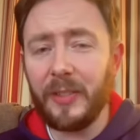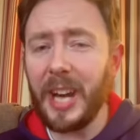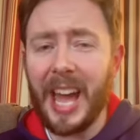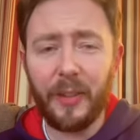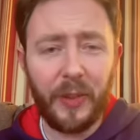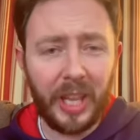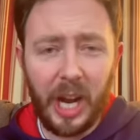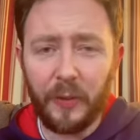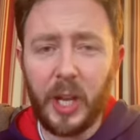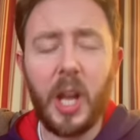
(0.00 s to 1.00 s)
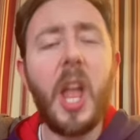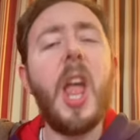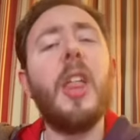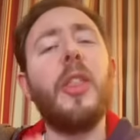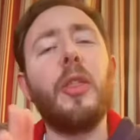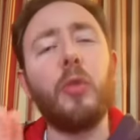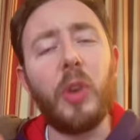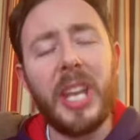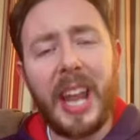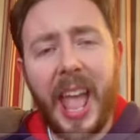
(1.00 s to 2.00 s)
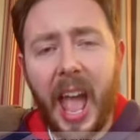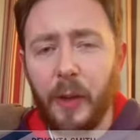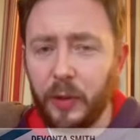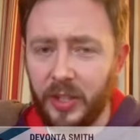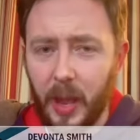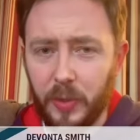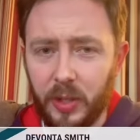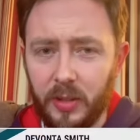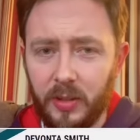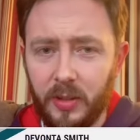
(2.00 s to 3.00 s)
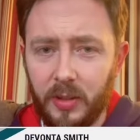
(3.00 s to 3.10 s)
out of Philadelphia, 3.5 receptions.